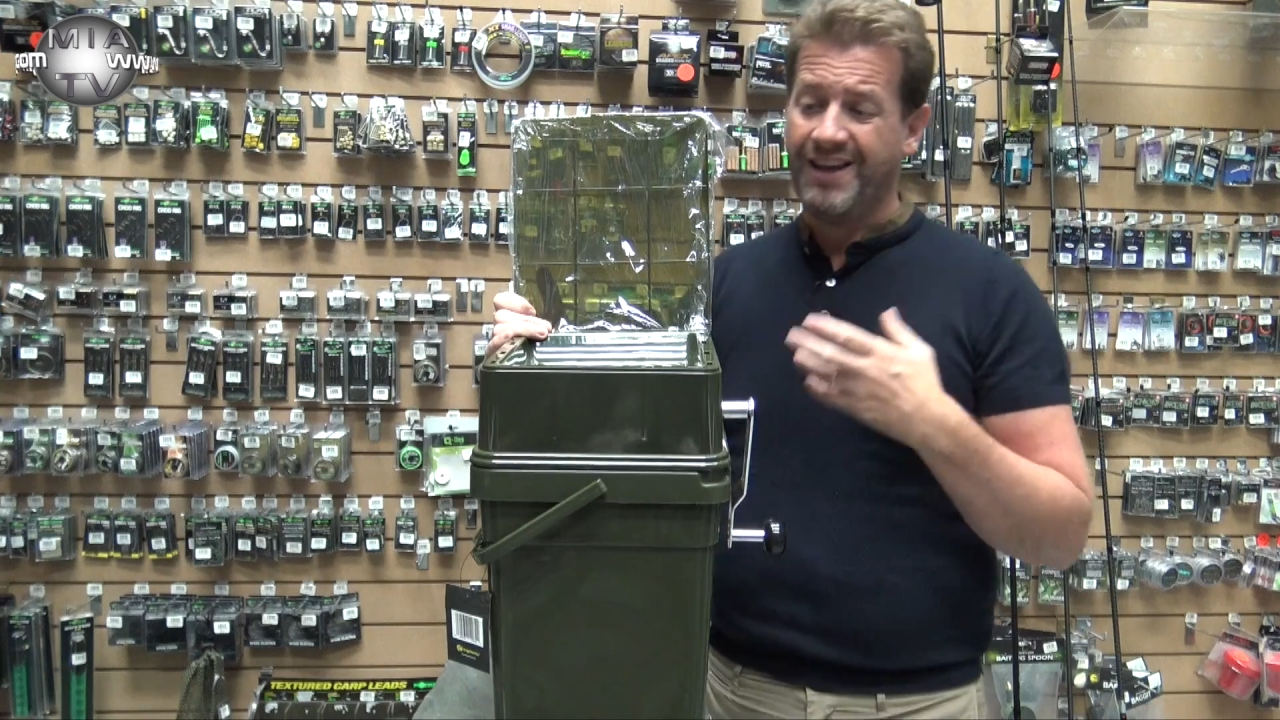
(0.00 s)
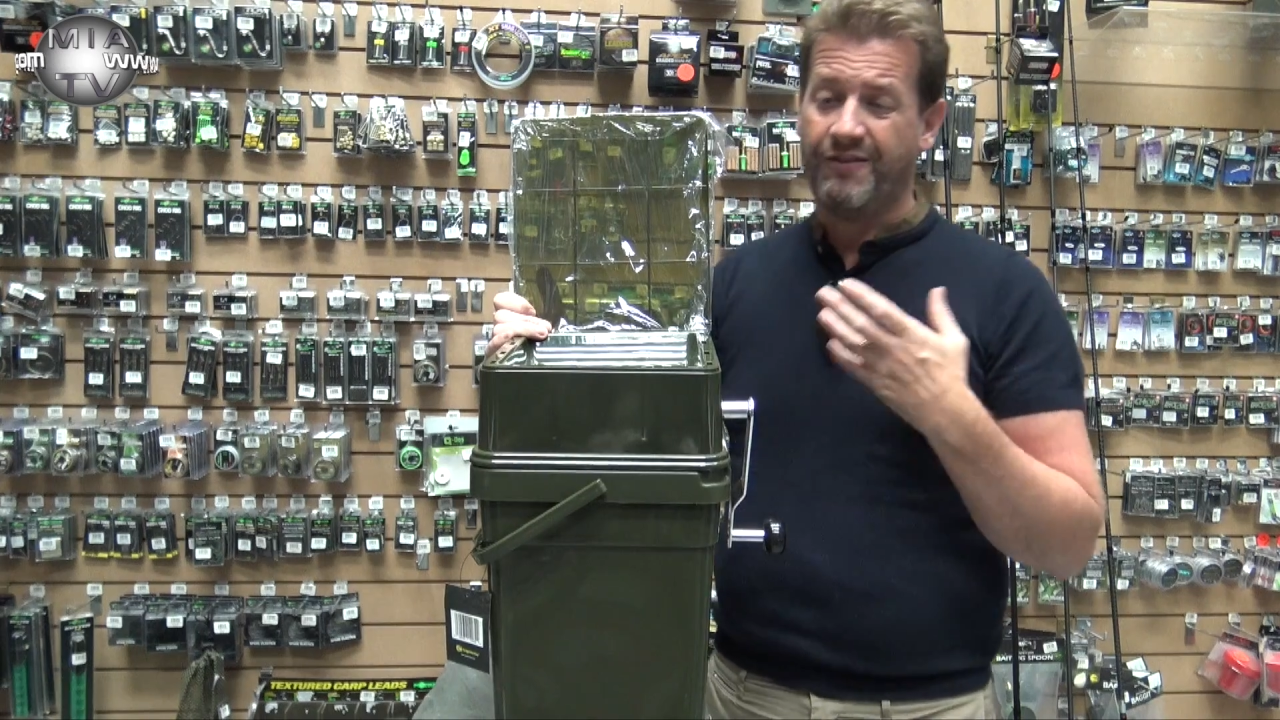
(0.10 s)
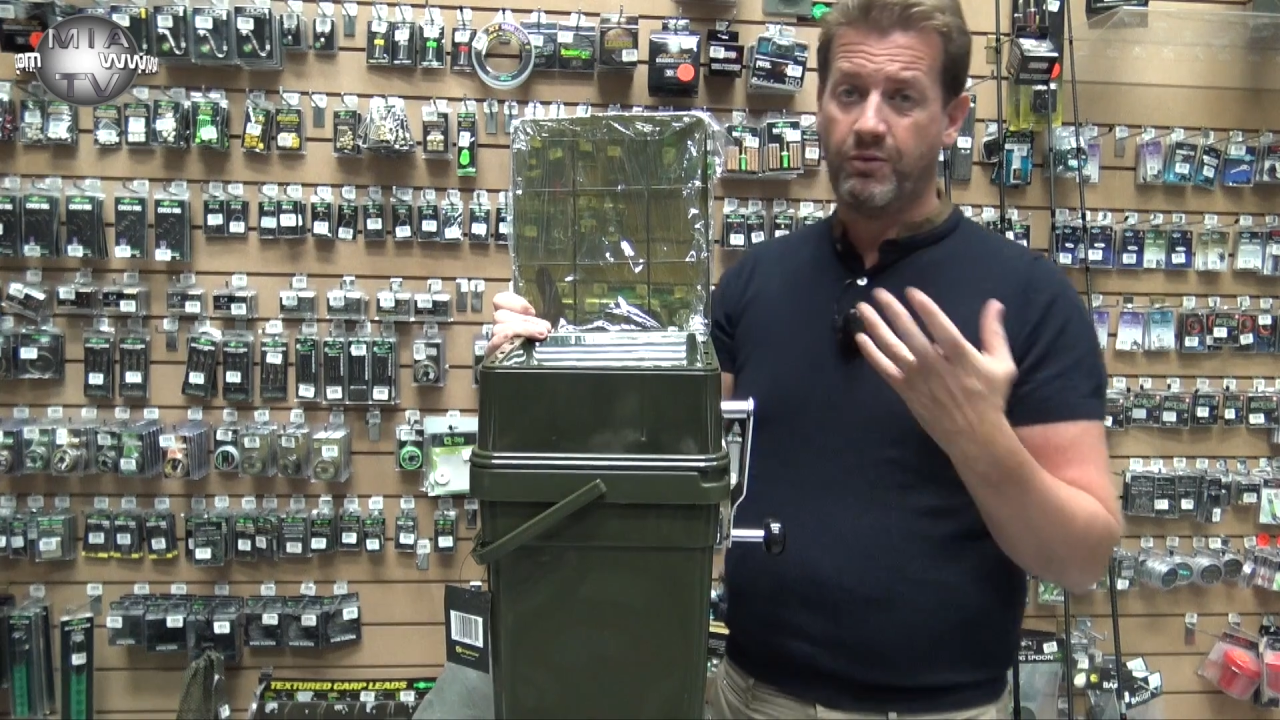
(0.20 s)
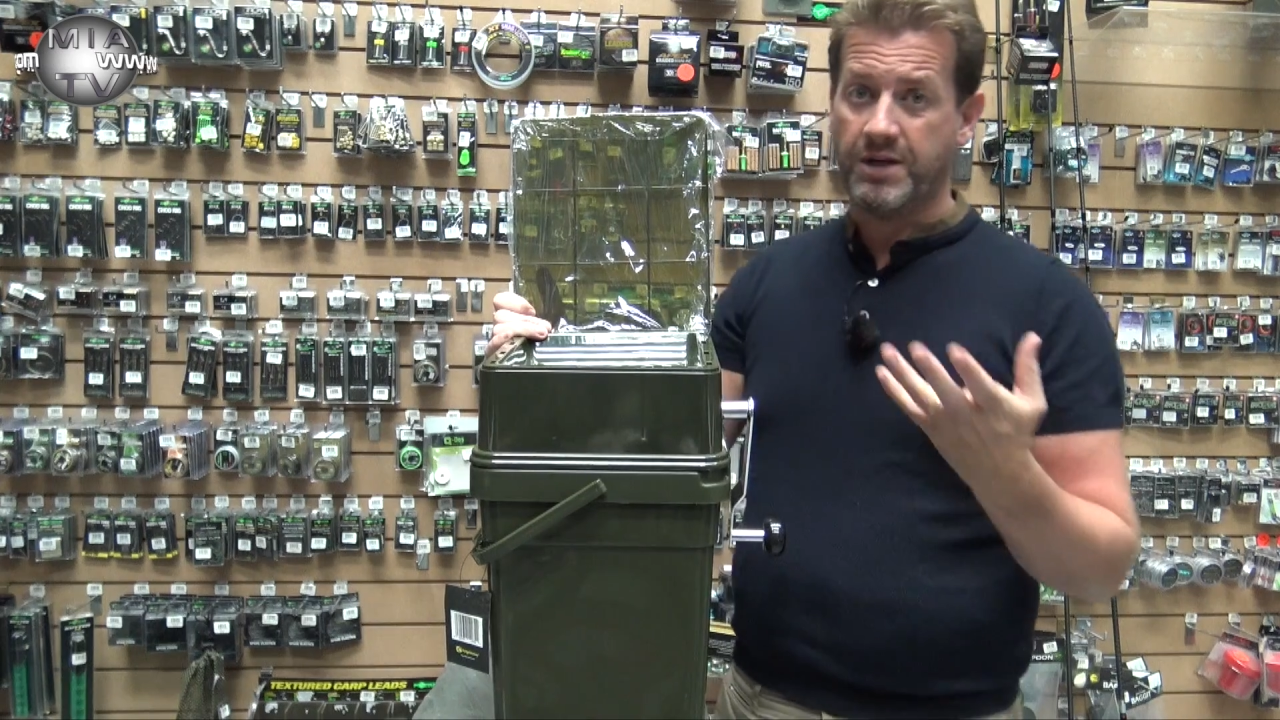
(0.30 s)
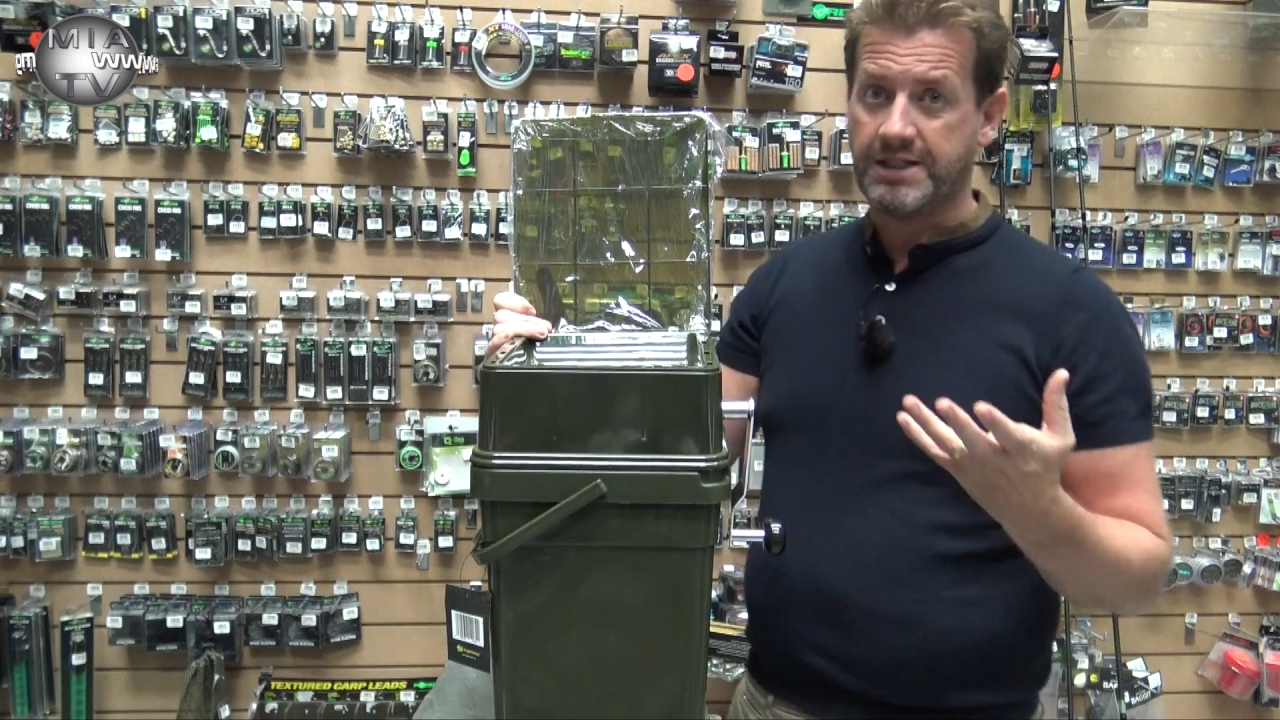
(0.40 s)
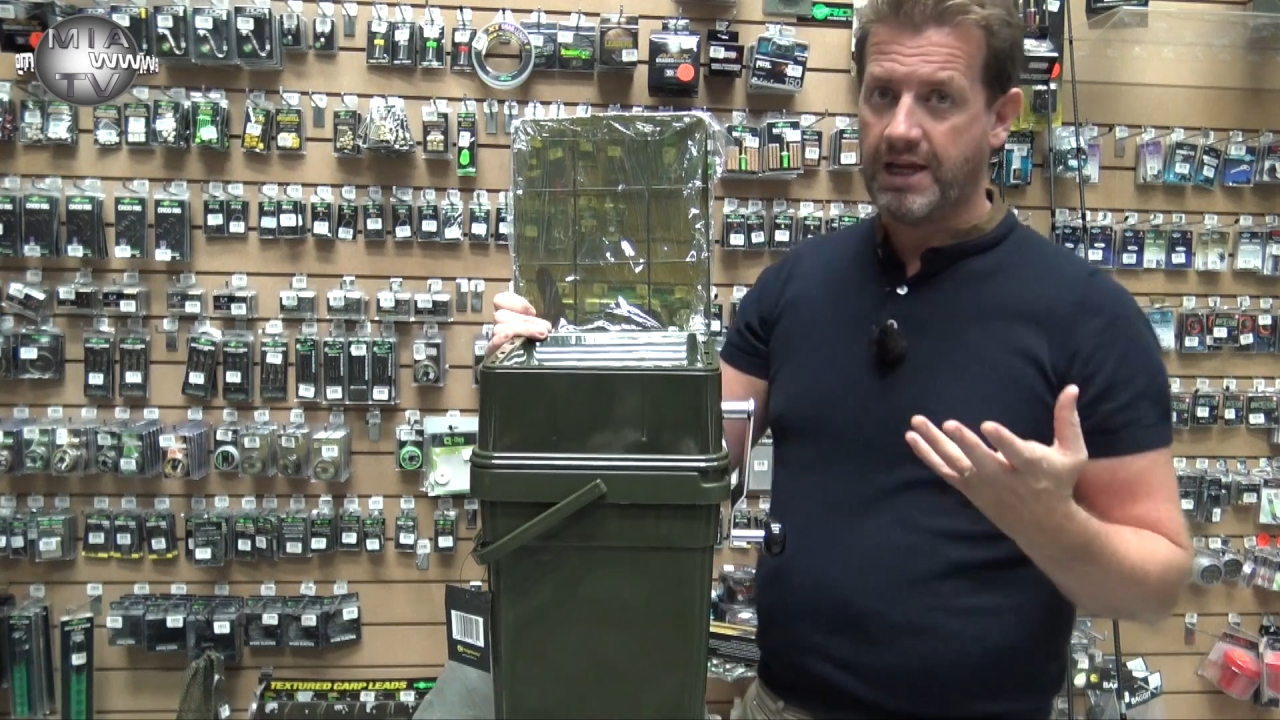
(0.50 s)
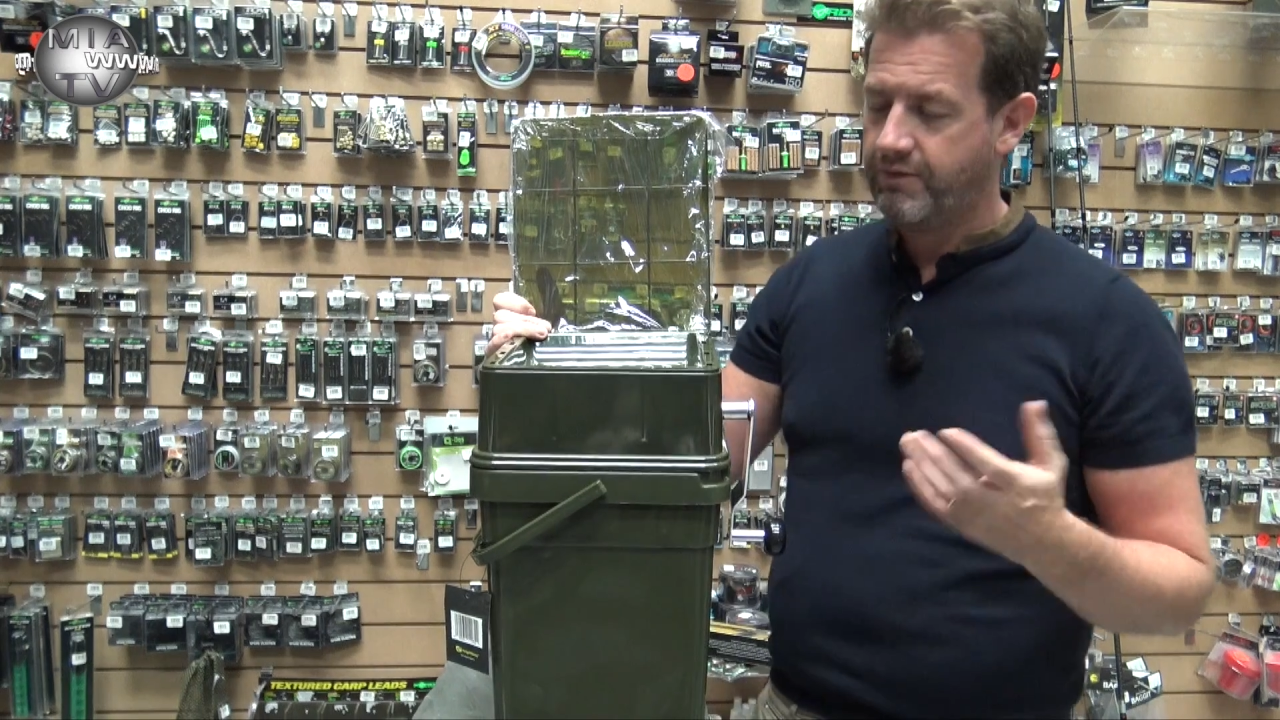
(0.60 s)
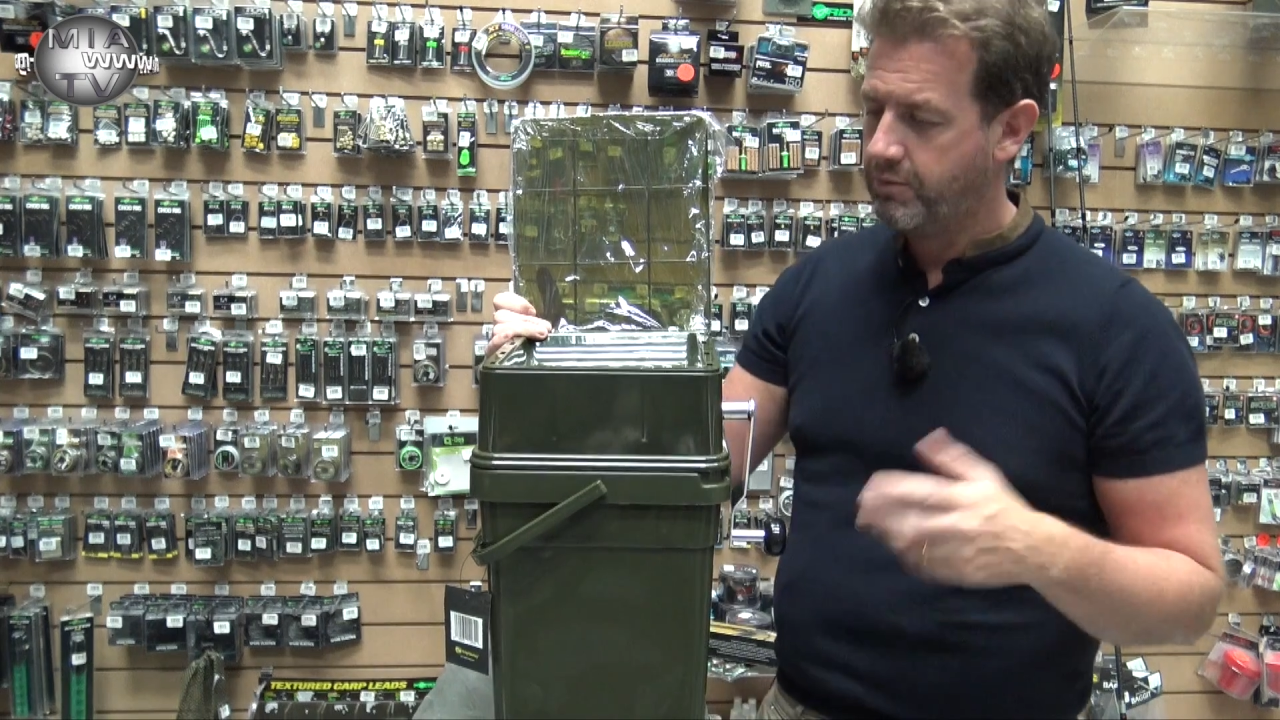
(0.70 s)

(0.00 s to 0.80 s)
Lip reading: if you want to save